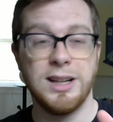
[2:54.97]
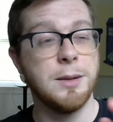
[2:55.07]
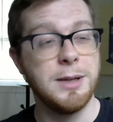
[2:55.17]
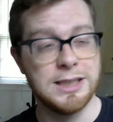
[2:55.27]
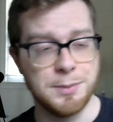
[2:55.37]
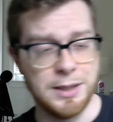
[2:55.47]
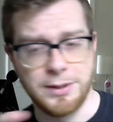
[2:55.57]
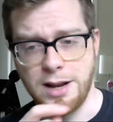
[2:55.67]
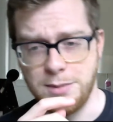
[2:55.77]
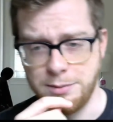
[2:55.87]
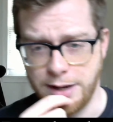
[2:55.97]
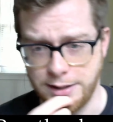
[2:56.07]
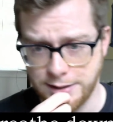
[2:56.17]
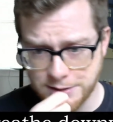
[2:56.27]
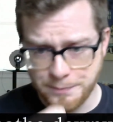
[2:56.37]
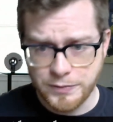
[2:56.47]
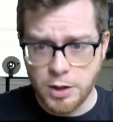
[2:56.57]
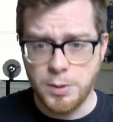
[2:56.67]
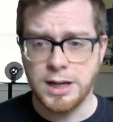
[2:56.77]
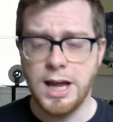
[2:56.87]
Let me explain what I mean by this.
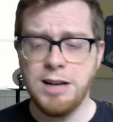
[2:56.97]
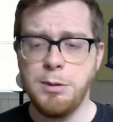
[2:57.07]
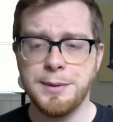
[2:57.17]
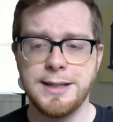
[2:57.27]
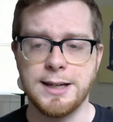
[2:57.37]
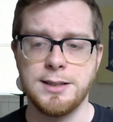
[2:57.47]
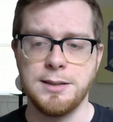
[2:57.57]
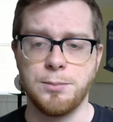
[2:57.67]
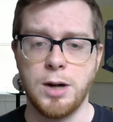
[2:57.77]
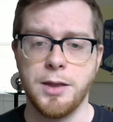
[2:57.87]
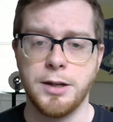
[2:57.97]
When a lot of people take a deep breath,